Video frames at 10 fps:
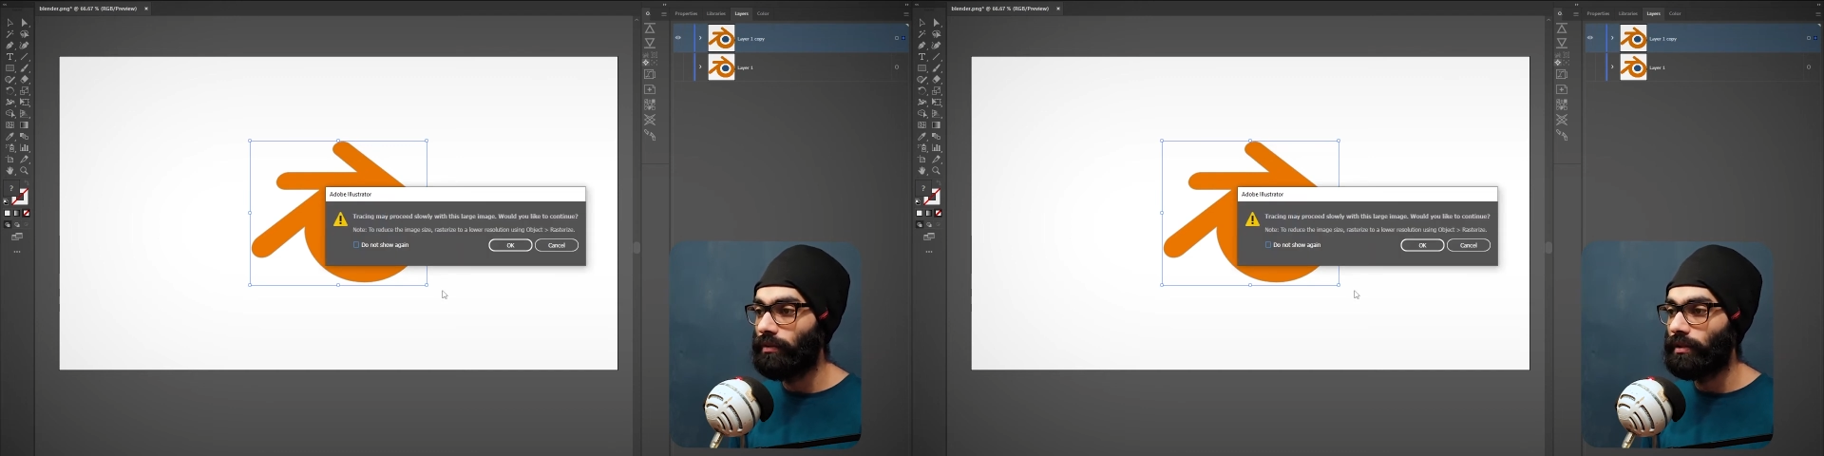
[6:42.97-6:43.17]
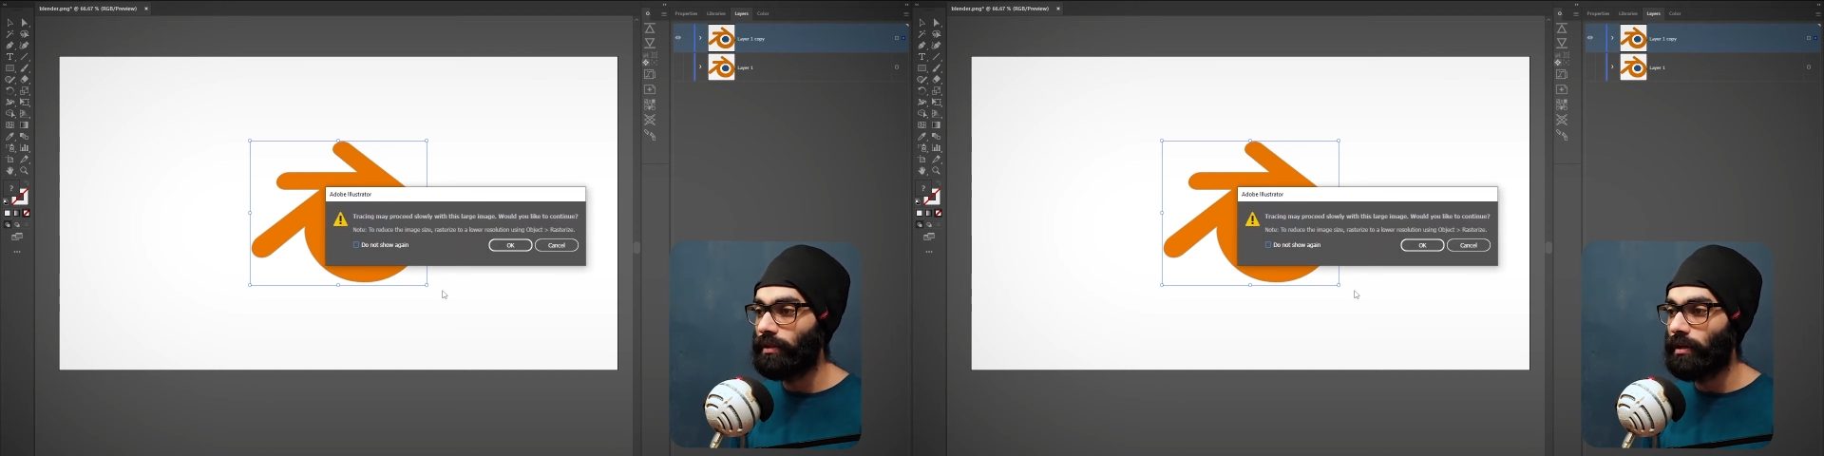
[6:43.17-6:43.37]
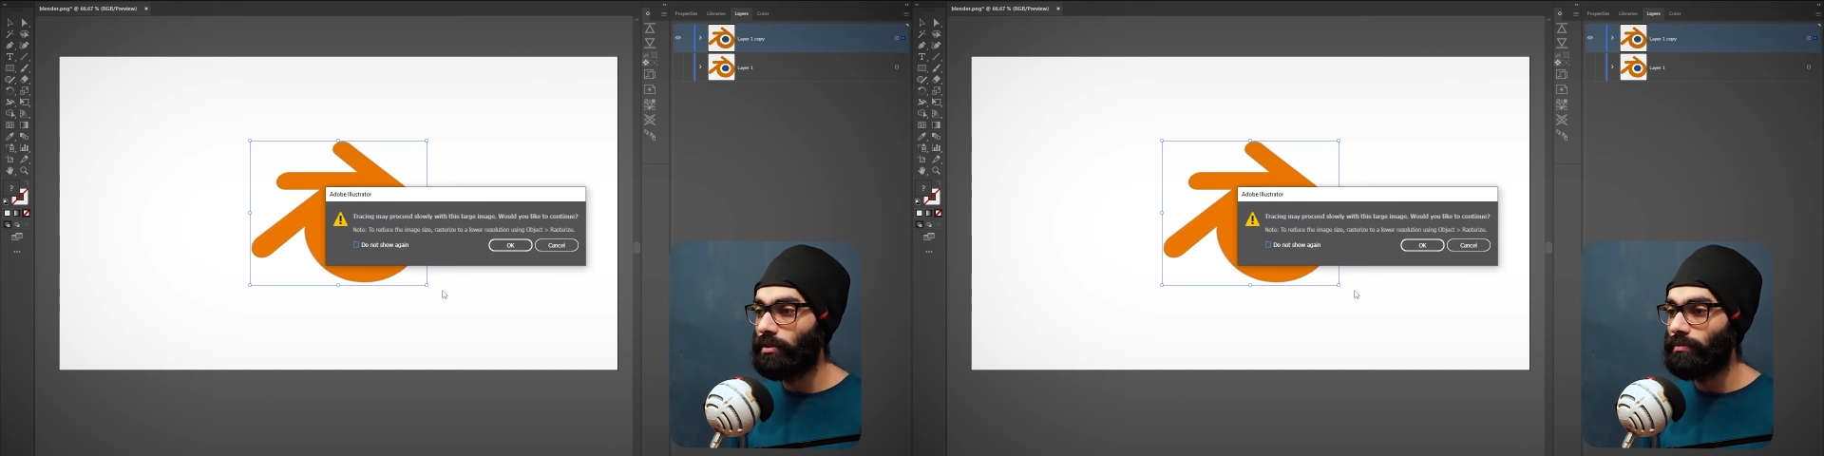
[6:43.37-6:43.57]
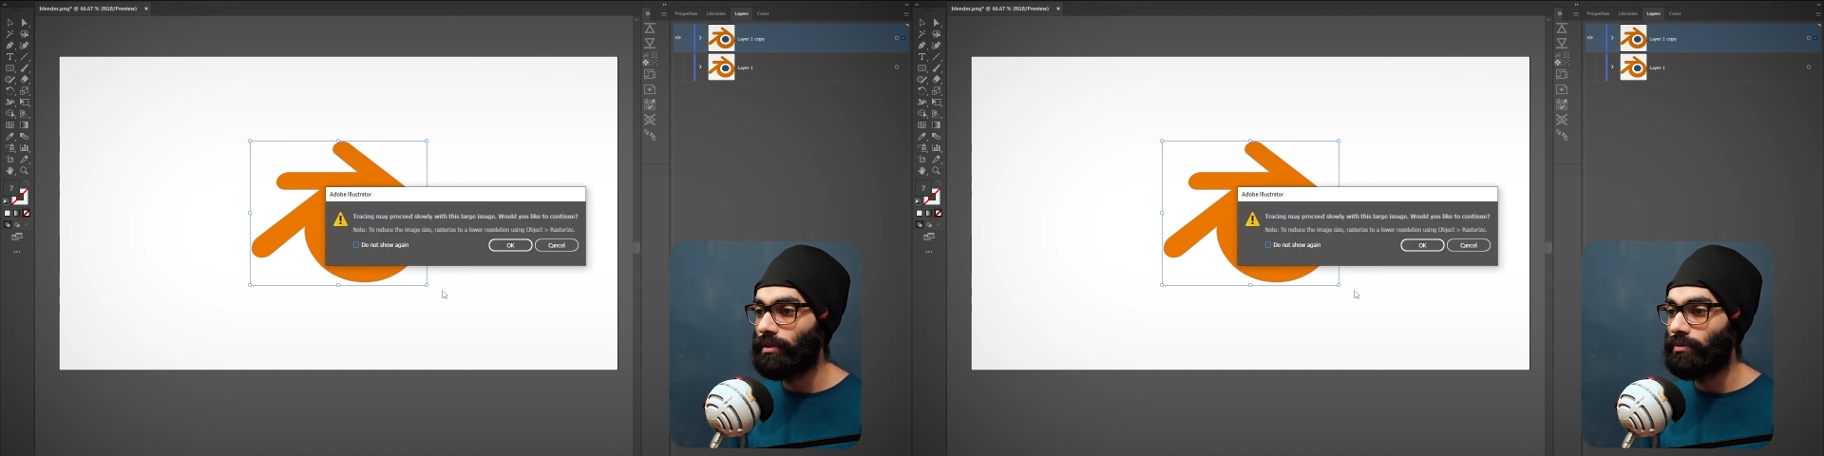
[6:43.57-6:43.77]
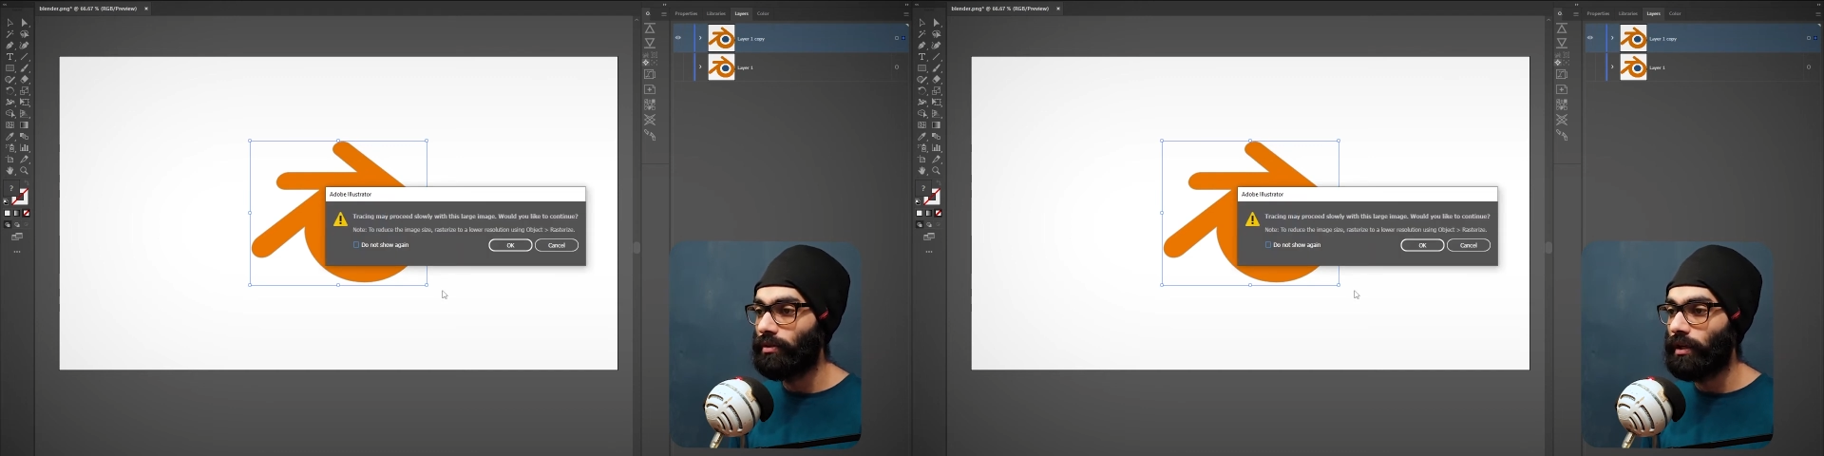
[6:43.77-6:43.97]
this large image.
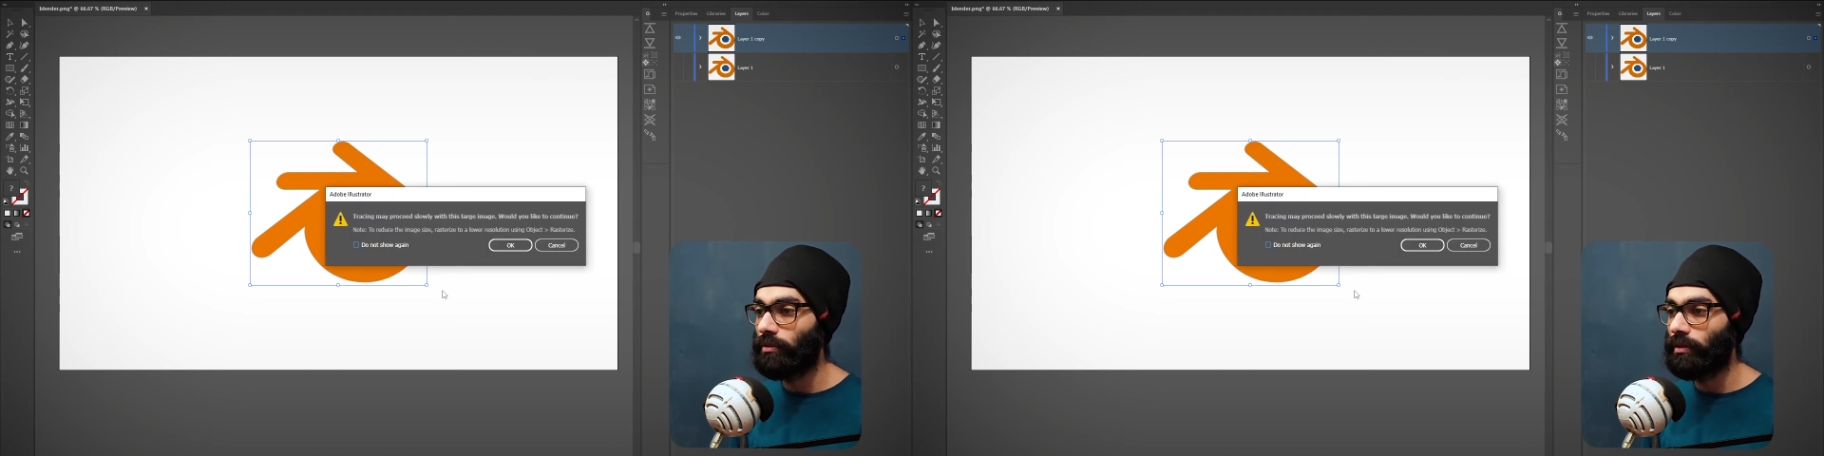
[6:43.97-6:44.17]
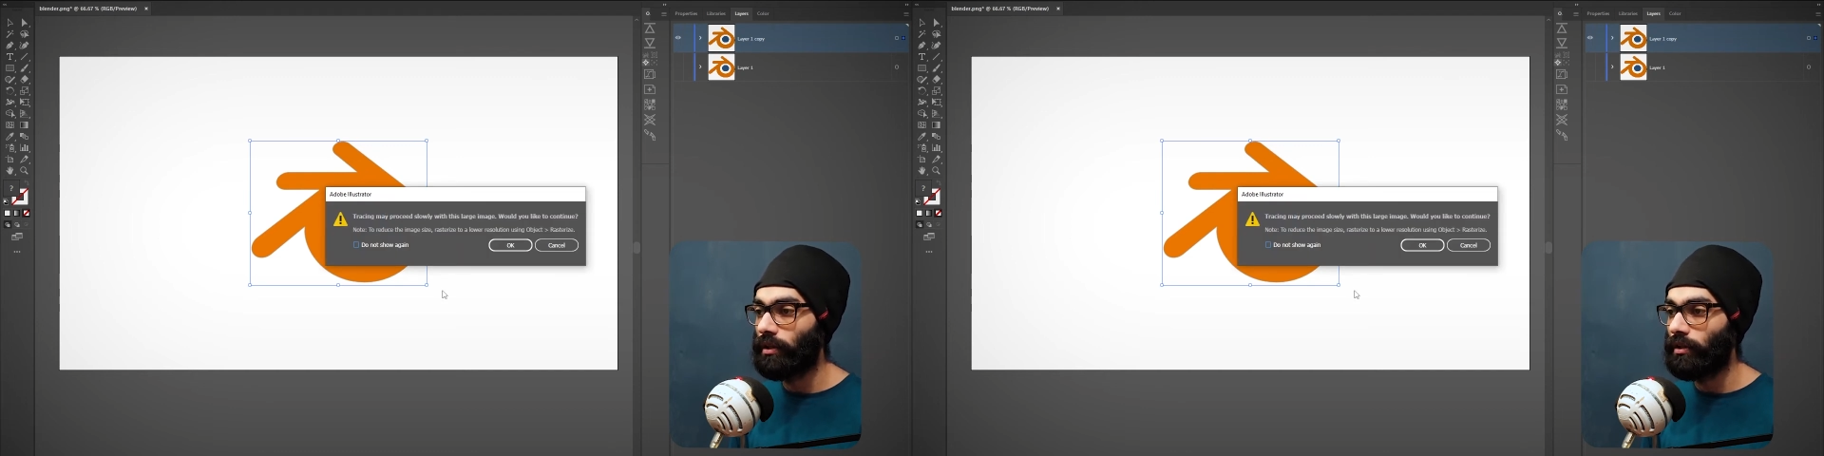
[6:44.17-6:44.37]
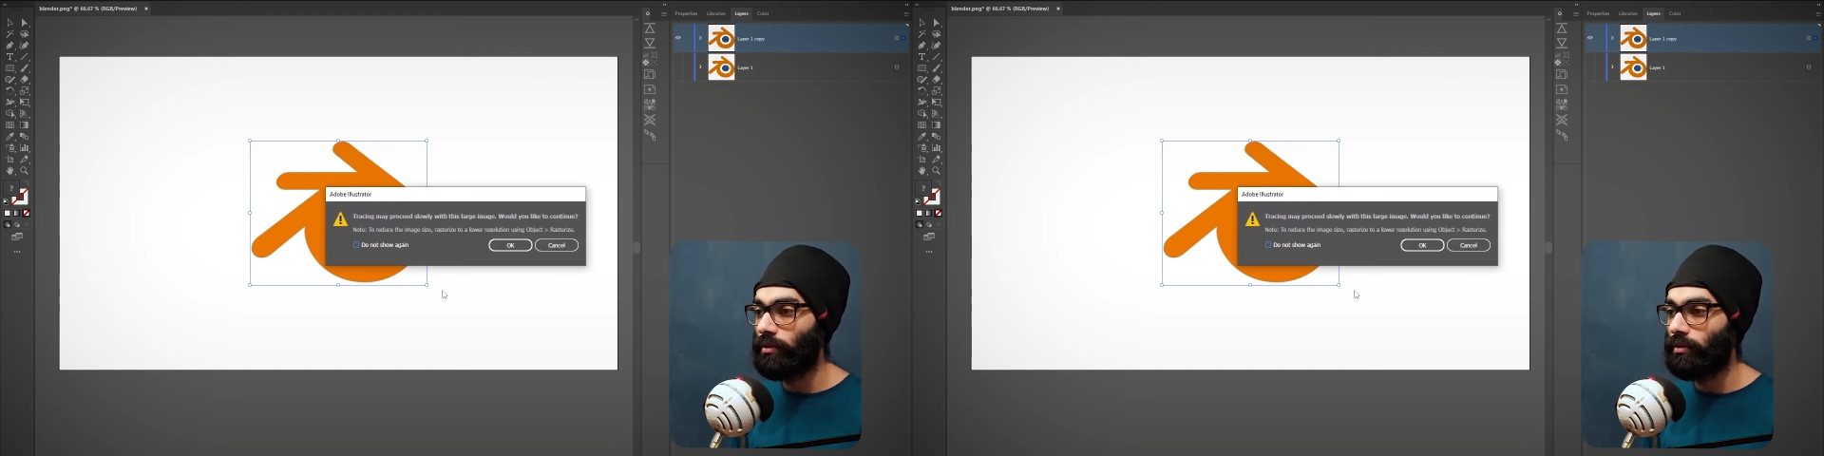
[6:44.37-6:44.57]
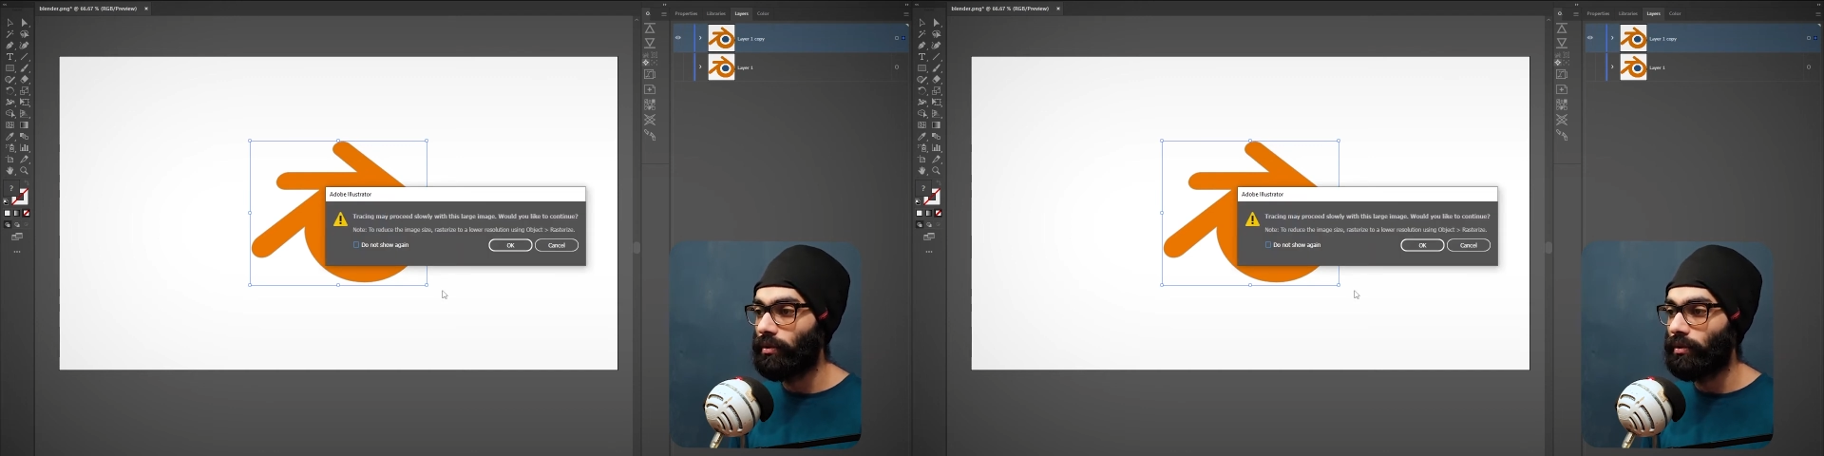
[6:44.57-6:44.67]
Would you like to continue?